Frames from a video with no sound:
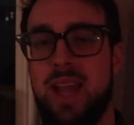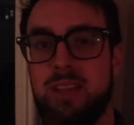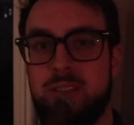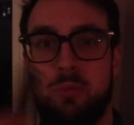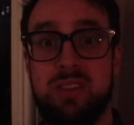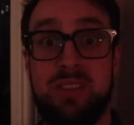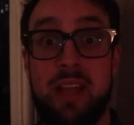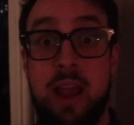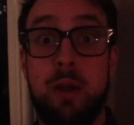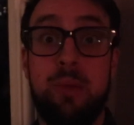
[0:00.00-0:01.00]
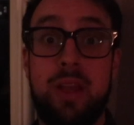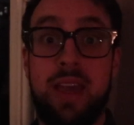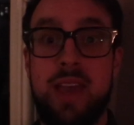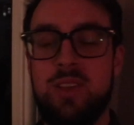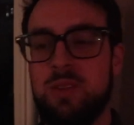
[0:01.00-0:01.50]
it wasn't terrible, I
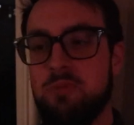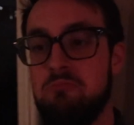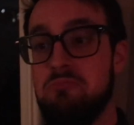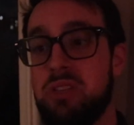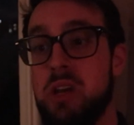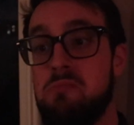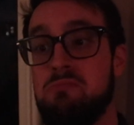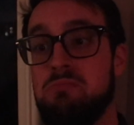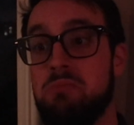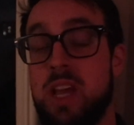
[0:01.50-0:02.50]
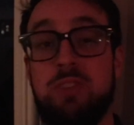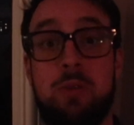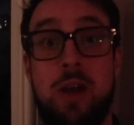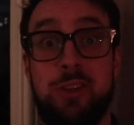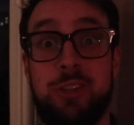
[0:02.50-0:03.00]
guess. So thanks
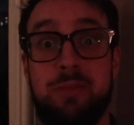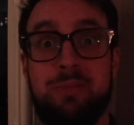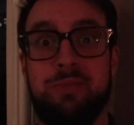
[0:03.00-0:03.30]
for watching.